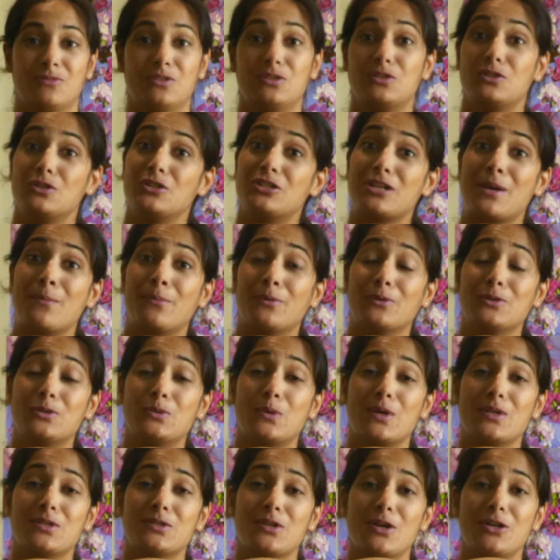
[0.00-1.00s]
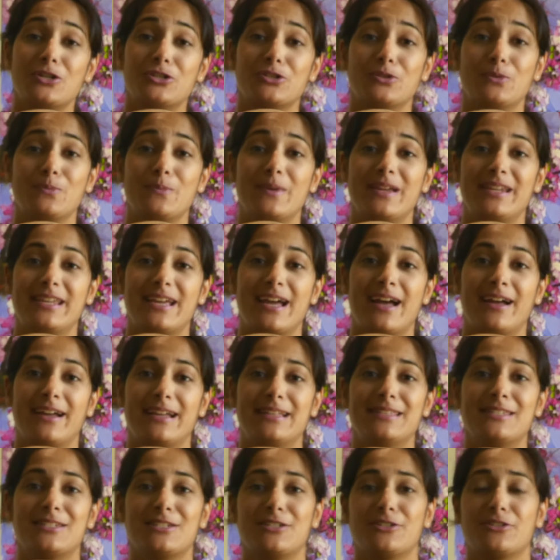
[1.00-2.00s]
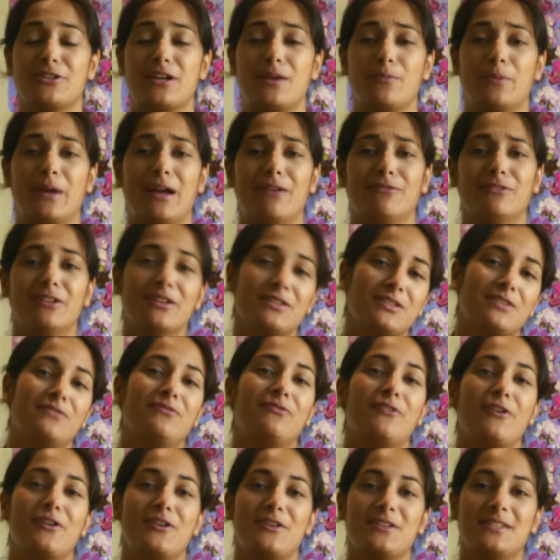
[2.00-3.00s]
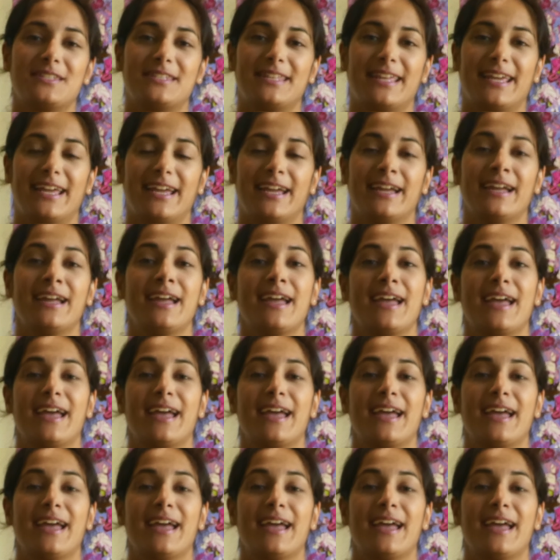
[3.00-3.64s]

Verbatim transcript: do jump onto our social media, Instagram. We have lots of photos there,